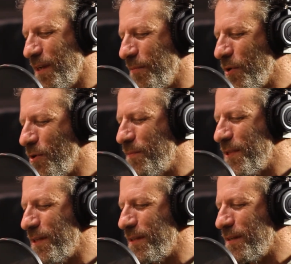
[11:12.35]
And we hope
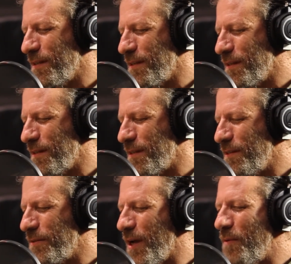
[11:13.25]
that
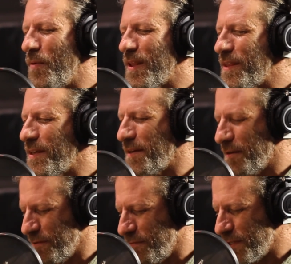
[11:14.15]
you got one thing
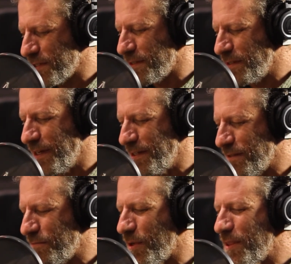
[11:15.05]
out of this night.
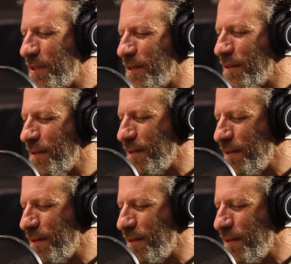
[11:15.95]
If one thing